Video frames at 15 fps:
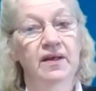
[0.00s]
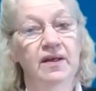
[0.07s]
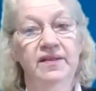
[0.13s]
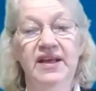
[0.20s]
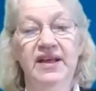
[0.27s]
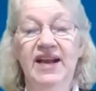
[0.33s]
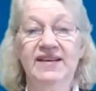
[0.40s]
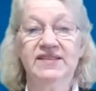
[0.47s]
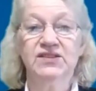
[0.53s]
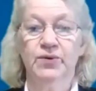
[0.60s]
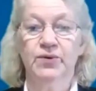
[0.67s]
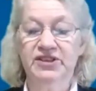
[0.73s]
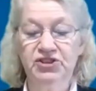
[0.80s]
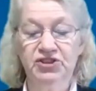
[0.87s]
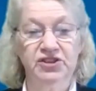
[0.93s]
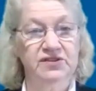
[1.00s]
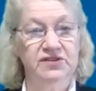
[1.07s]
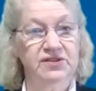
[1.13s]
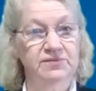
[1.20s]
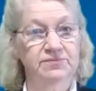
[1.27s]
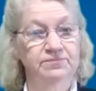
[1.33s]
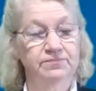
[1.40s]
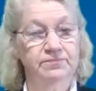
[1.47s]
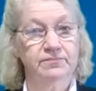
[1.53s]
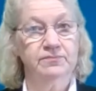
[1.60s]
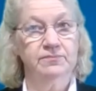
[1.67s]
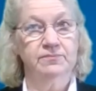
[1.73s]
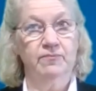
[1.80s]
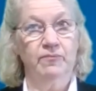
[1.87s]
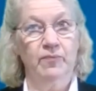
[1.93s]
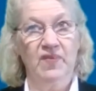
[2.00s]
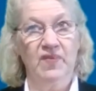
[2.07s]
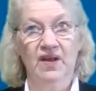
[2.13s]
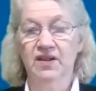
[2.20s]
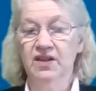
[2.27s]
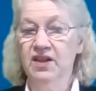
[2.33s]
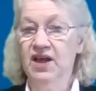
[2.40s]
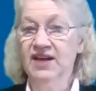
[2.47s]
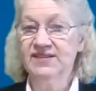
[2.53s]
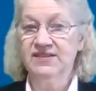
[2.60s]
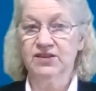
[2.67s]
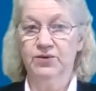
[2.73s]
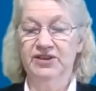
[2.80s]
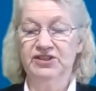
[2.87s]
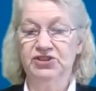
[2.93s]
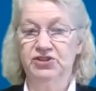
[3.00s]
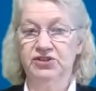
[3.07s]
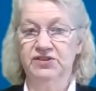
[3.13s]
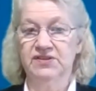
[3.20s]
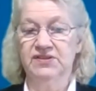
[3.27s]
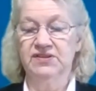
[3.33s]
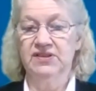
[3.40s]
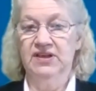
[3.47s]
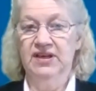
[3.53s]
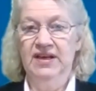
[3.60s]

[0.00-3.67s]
They'd ask questions, lots of questions.